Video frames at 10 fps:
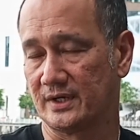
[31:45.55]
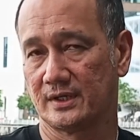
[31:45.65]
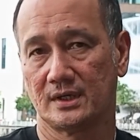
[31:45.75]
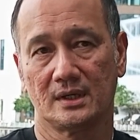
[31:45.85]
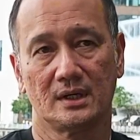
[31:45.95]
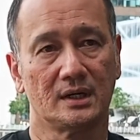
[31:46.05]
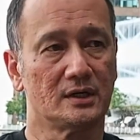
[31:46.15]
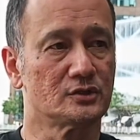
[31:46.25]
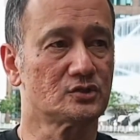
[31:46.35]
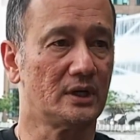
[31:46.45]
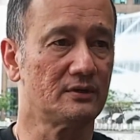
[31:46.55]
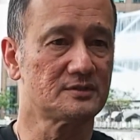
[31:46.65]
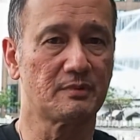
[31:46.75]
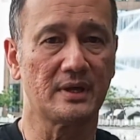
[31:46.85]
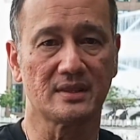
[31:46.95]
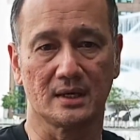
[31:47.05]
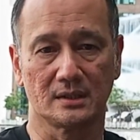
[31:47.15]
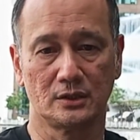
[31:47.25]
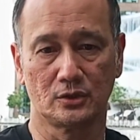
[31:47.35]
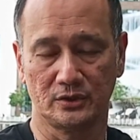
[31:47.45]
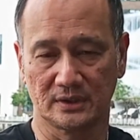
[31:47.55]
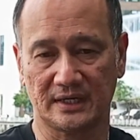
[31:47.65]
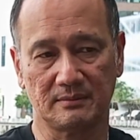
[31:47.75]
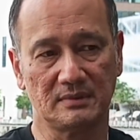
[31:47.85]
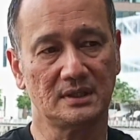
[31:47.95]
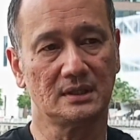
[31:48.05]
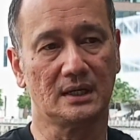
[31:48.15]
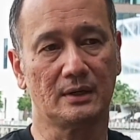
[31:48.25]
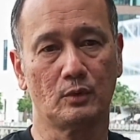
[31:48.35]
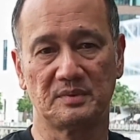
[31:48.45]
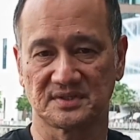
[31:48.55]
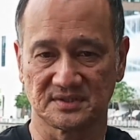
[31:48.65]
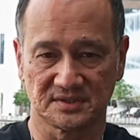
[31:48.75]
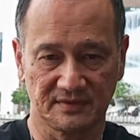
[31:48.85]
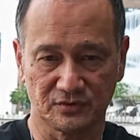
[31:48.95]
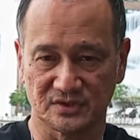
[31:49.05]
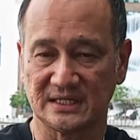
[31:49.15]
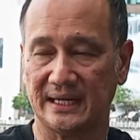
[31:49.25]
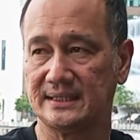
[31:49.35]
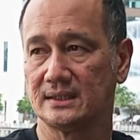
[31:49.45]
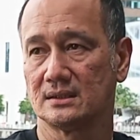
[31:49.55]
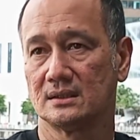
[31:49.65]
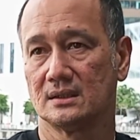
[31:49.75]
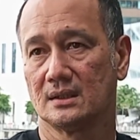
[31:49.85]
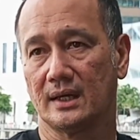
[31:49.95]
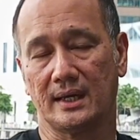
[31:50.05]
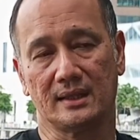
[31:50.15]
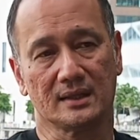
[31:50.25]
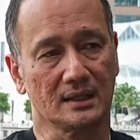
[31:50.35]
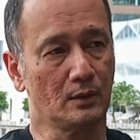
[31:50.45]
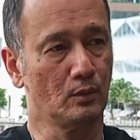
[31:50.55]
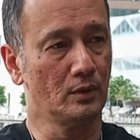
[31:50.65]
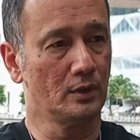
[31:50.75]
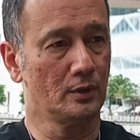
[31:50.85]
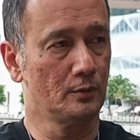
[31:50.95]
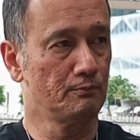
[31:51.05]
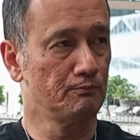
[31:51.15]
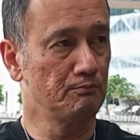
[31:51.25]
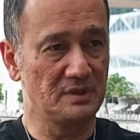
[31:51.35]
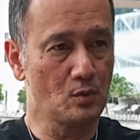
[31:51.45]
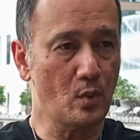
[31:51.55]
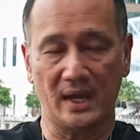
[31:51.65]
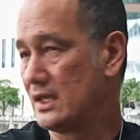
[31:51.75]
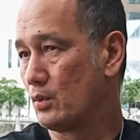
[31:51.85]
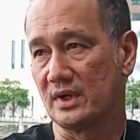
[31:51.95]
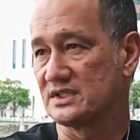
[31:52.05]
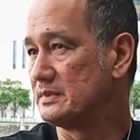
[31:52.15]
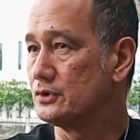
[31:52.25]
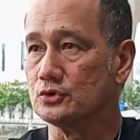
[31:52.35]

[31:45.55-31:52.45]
right? So I always pray that He'll guide me. I will be sensitive to His guiding, and that I will be where He wants me